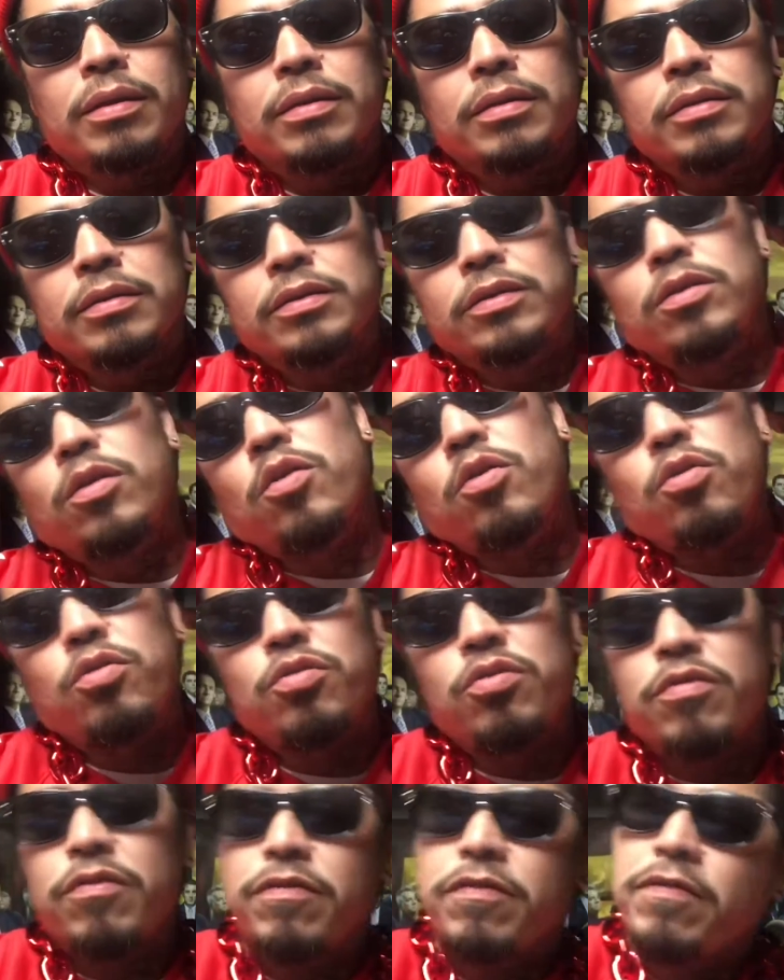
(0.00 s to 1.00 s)
So all
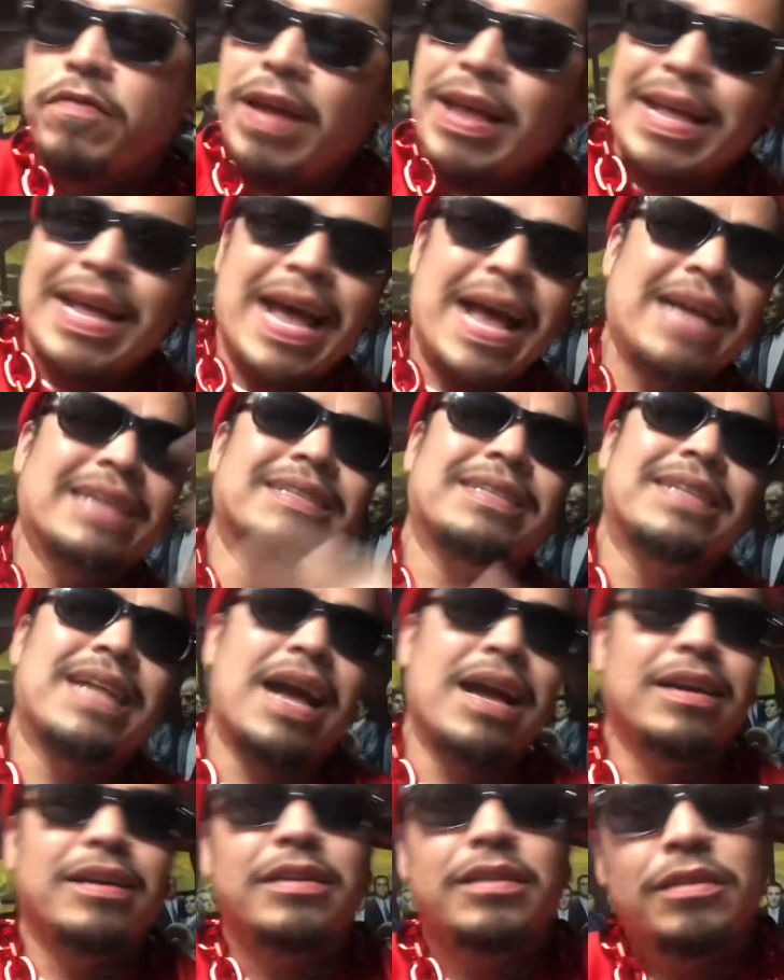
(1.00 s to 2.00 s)
you fake-ass
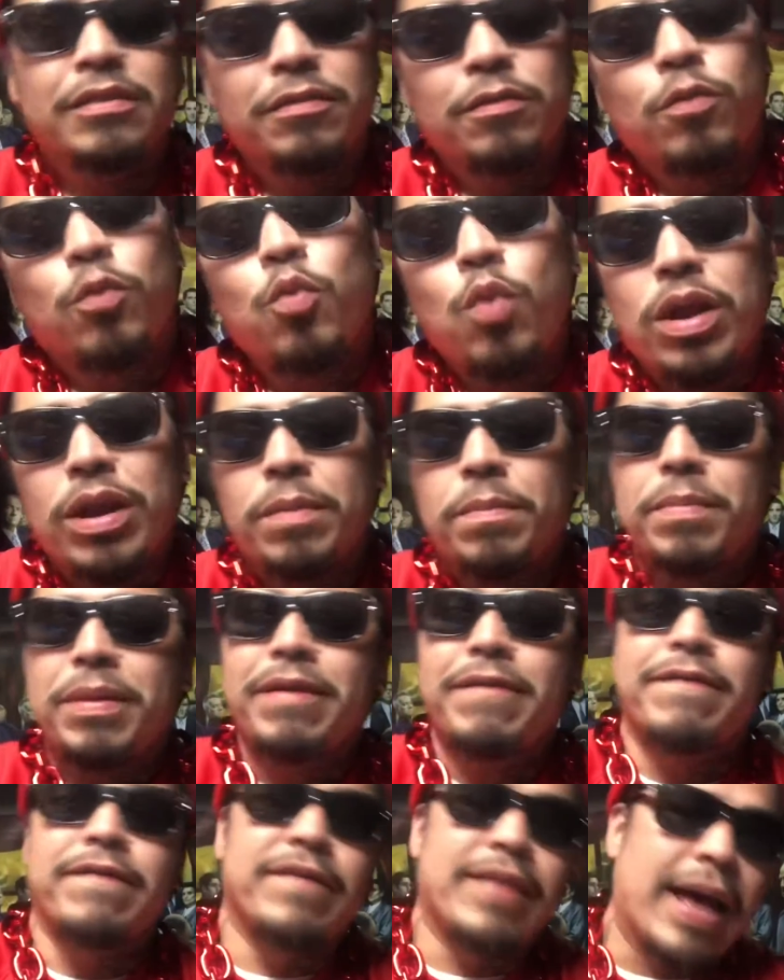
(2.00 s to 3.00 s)
Niners wannabe
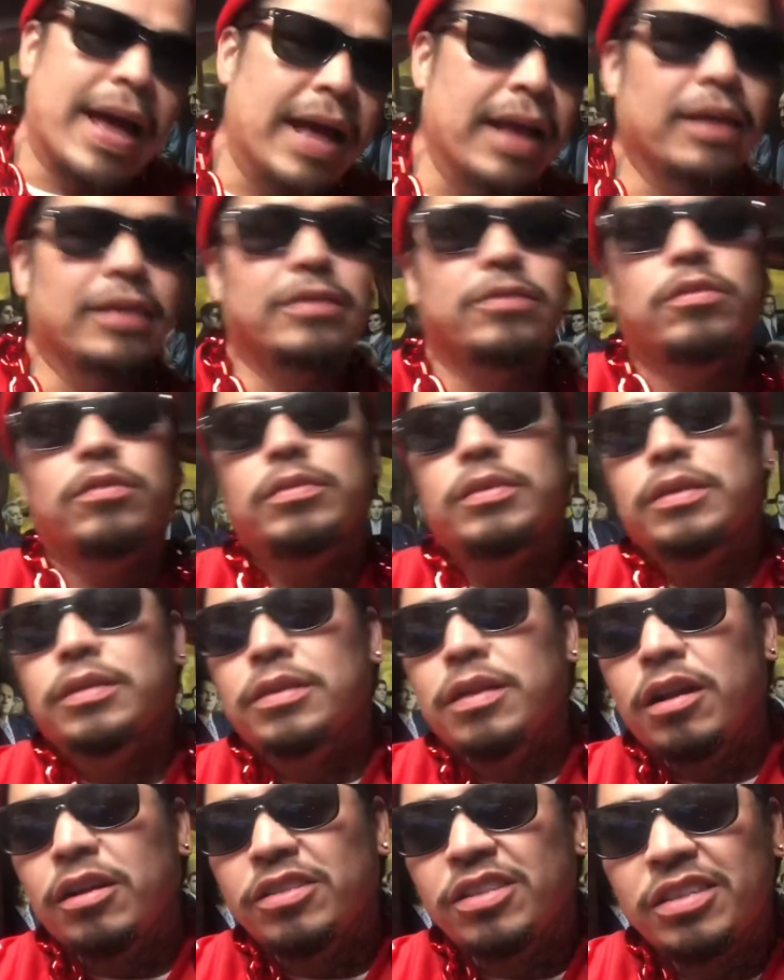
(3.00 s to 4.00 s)
fans who always
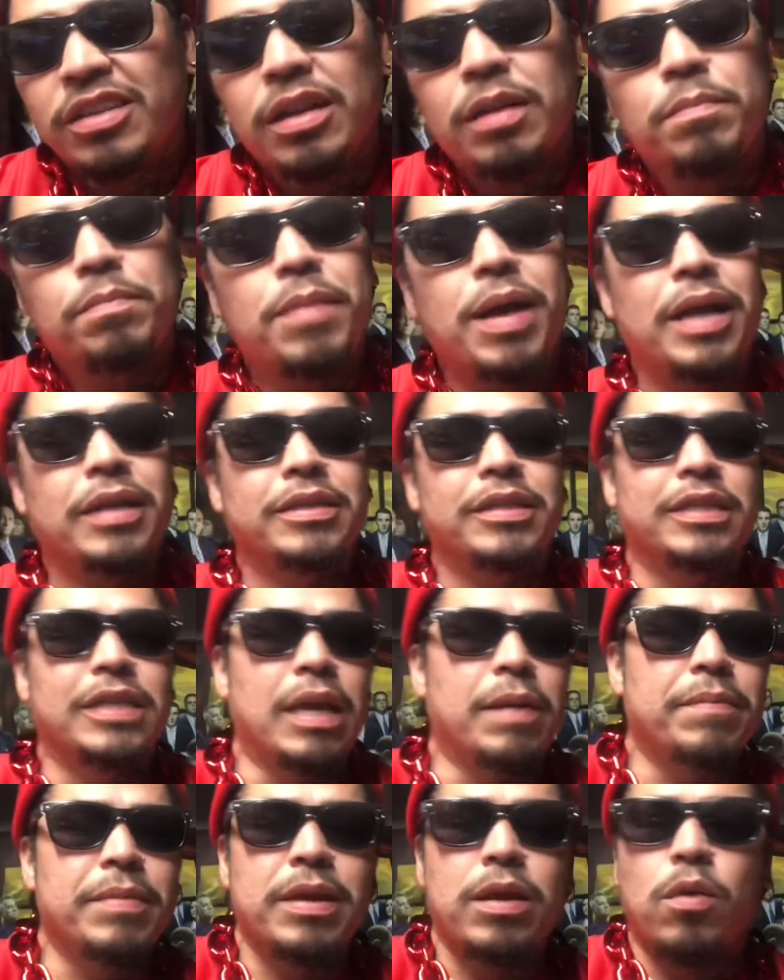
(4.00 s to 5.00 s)
talk shit about
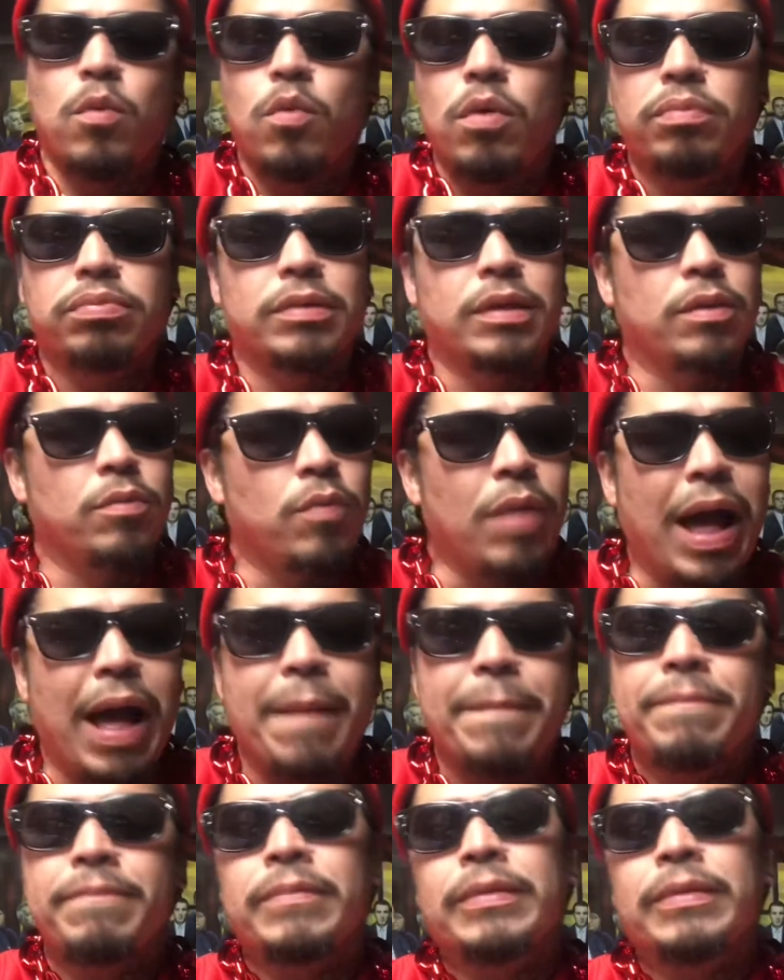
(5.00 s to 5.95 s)
Jimmy and whoop-de-bop,